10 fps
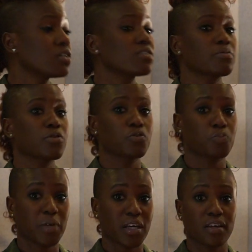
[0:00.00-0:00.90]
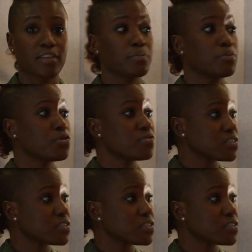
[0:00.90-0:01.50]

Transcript: Some of those big, like the movie